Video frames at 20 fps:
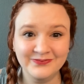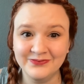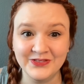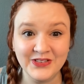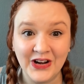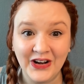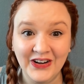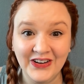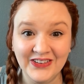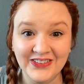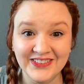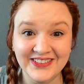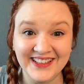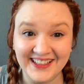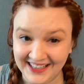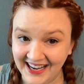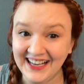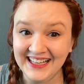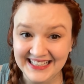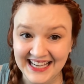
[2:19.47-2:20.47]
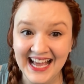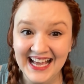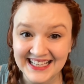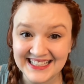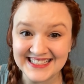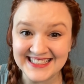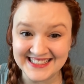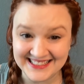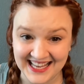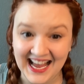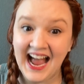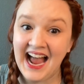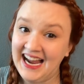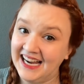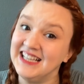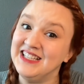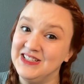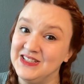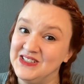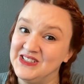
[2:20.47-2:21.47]
No? Yes?
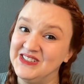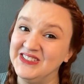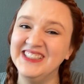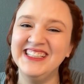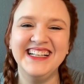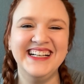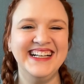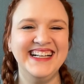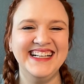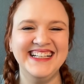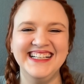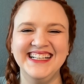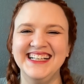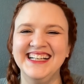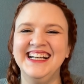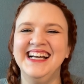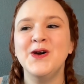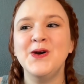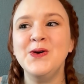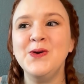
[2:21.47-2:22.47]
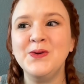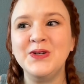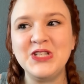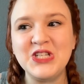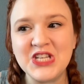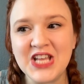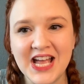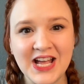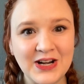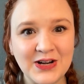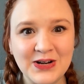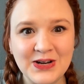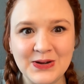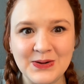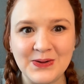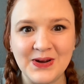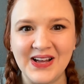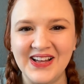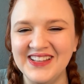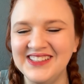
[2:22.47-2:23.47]
I do. Which side are you
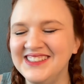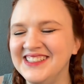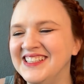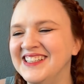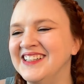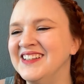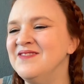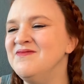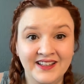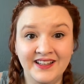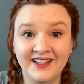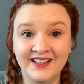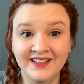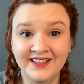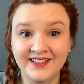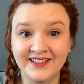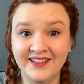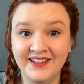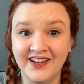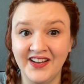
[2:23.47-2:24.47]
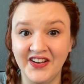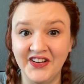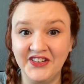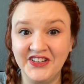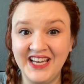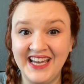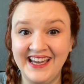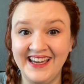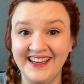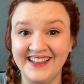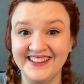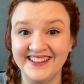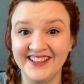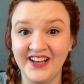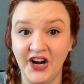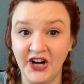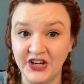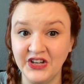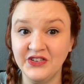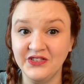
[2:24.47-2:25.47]
on? Okay,
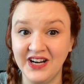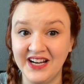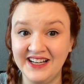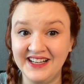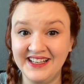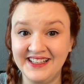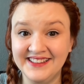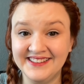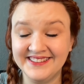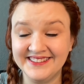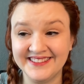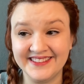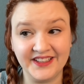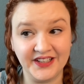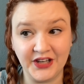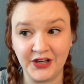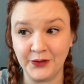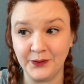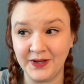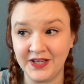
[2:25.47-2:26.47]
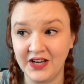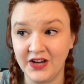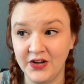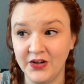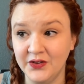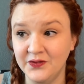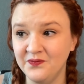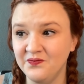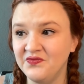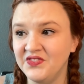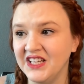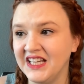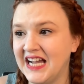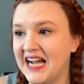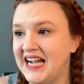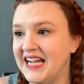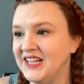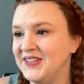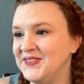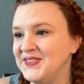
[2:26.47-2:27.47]
are you ready? Here we go. The
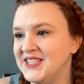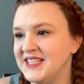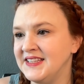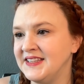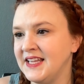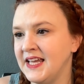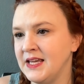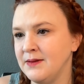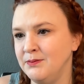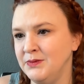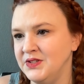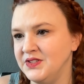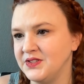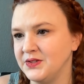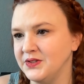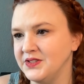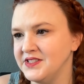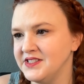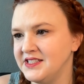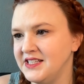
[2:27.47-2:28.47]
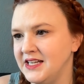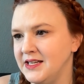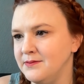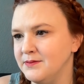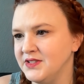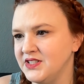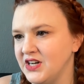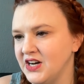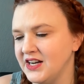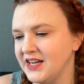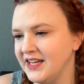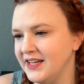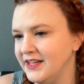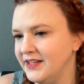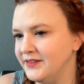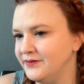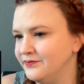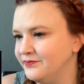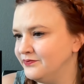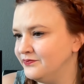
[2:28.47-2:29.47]
guy who didn't like musicals, Team
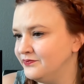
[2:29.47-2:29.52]
Starkid.